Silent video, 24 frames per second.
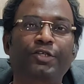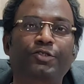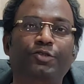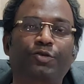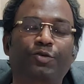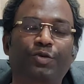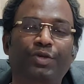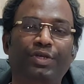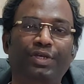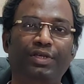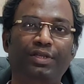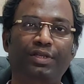
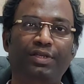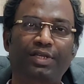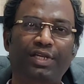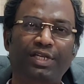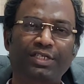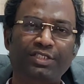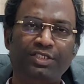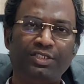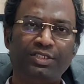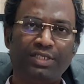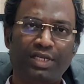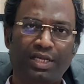So in
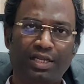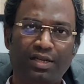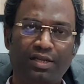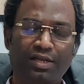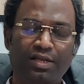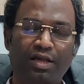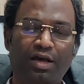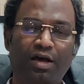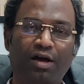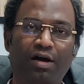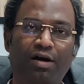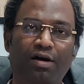
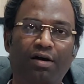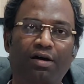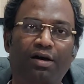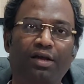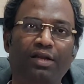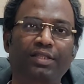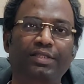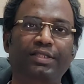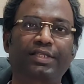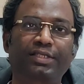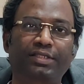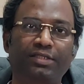nutshell,
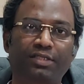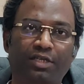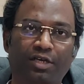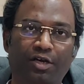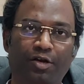all this